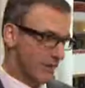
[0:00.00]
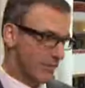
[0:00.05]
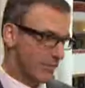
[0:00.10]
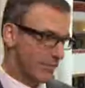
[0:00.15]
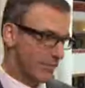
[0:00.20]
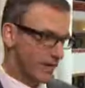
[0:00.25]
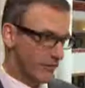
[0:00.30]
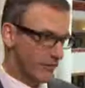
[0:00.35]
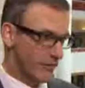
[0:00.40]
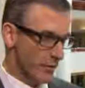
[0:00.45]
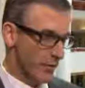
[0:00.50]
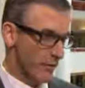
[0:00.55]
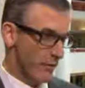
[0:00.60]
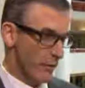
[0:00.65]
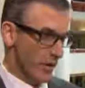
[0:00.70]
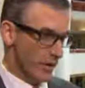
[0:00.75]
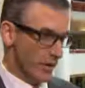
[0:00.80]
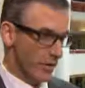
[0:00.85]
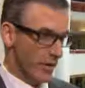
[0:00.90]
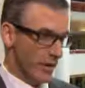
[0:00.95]
just because you have
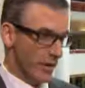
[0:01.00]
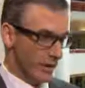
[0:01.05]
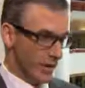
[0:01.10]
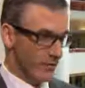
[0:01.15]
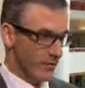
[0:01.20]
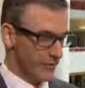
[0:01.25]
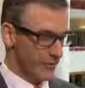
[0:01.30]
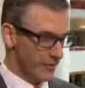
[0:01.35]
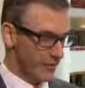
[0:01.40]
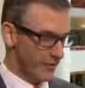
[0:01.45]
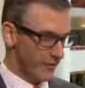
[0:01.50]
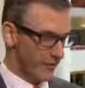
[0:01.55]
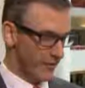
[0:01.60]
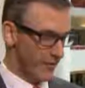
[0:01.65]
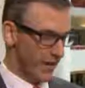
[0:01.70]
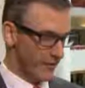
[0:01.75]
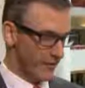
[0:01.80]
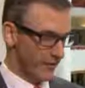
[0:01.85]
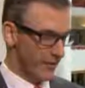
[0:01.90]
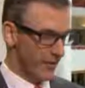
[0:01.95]
one going up so much
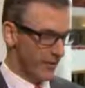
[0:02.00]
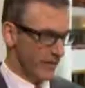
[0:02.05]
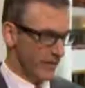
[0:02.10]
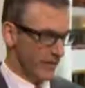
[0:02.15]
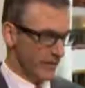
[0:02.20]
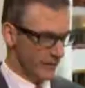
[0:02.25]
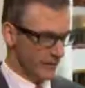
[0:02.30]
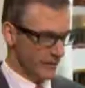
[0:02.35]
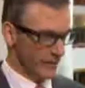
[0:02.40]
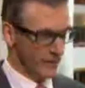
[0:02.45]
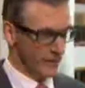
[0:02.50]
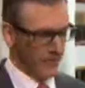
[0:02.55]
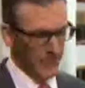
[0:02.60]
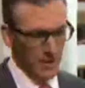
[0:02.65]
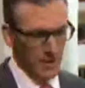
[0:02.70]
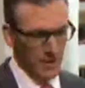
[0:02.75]
faster than the other.